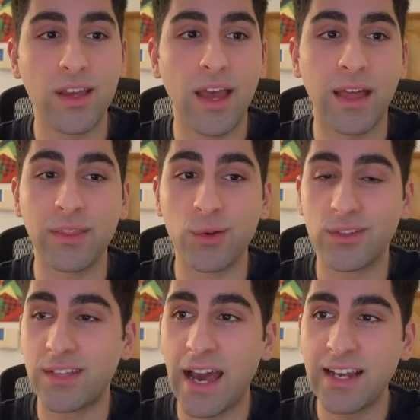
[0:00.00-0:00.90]
And
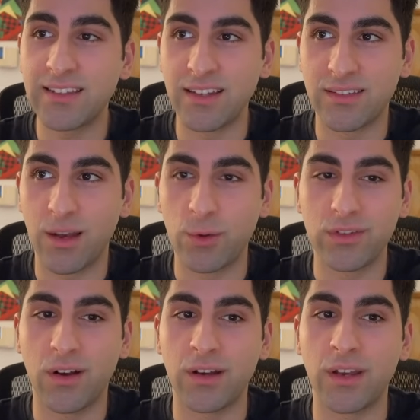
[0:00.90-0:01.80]
those tactics I
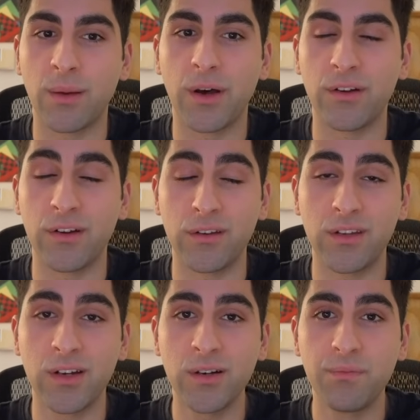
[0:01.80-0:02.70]
was talking about
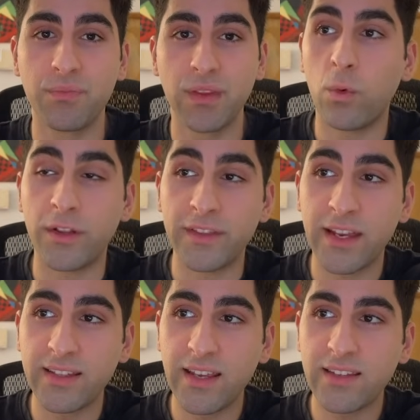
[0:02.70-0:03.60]
earlier, well,
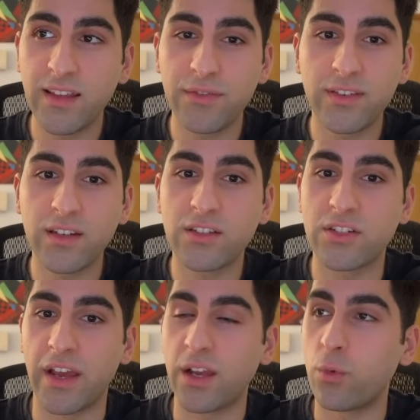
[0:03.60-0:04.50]
knight takes f6
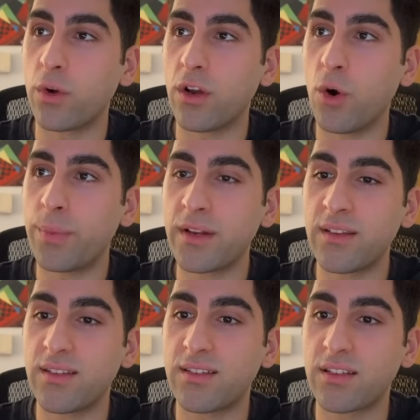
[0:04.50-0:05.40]
check would open
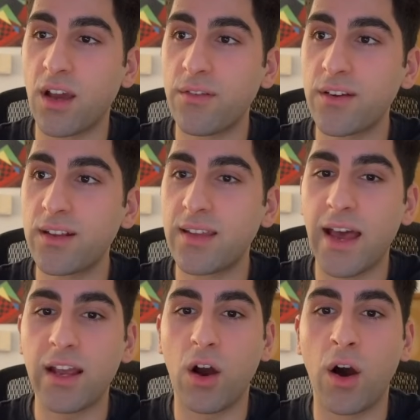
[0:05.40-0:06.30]
a discovered
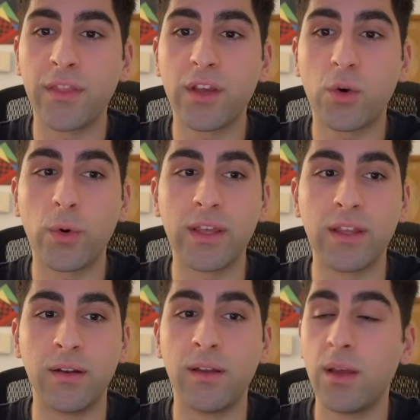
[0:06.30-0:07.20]
attack on the
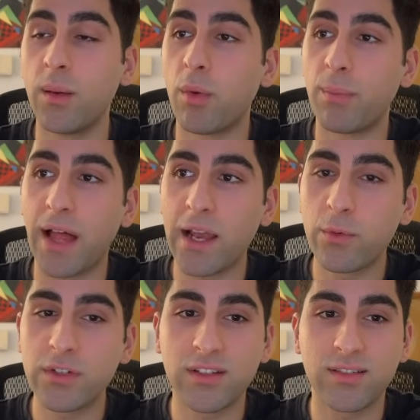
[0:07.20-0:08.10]
queen, but Black
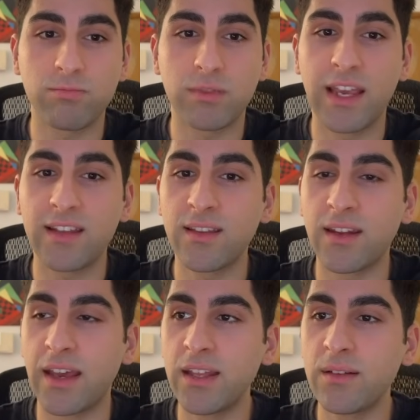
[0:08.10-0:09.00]
would just take the
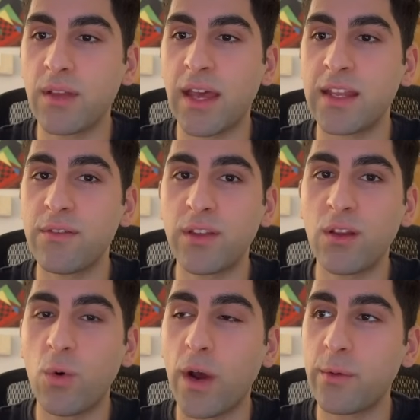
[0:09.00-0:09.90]
knight, and even
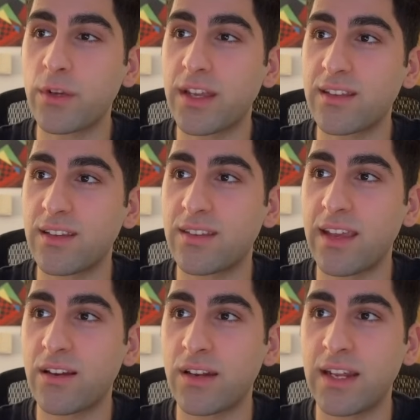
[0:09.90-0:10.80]
though White would get to
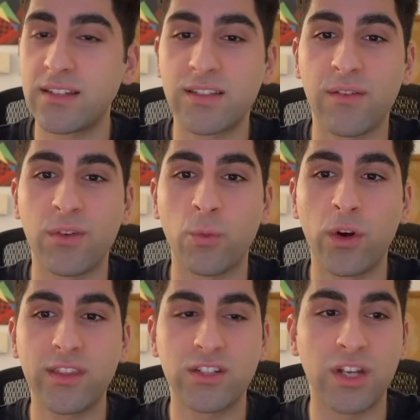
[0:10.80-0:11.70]
take on h7
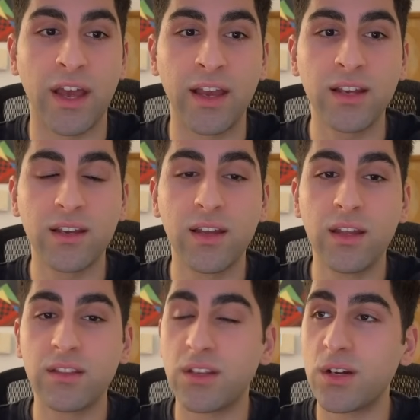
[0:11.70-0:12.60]
with check,
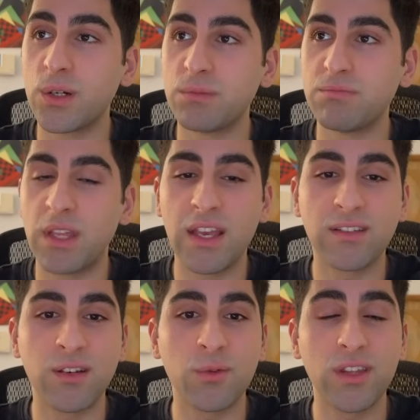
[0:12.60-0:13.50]
there
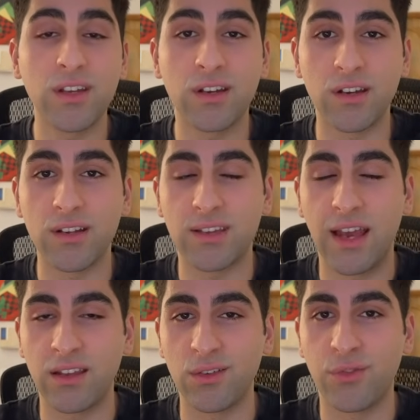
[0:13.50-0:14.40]
isn't really a good
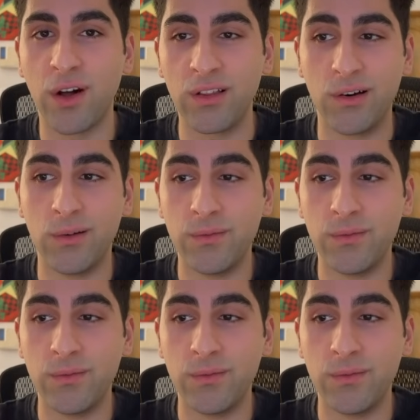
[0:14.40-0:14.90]
attack to follow.